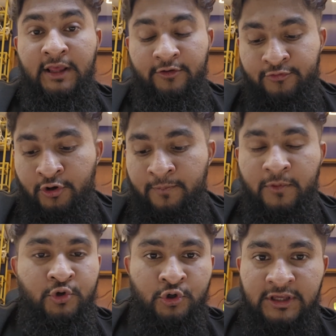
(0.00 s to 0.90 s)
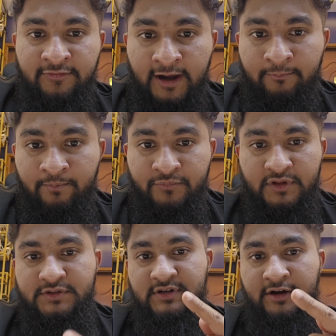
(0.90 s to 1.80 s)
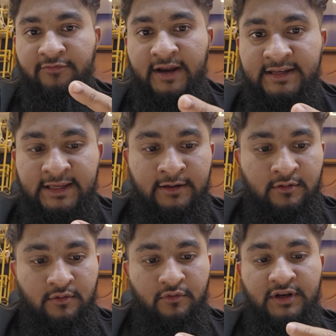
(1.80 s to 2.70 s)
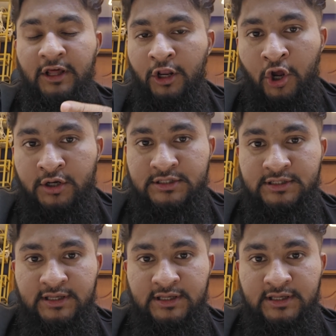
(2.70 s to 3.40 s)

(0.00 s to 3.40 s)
So don't give up, start fighting, read a lot.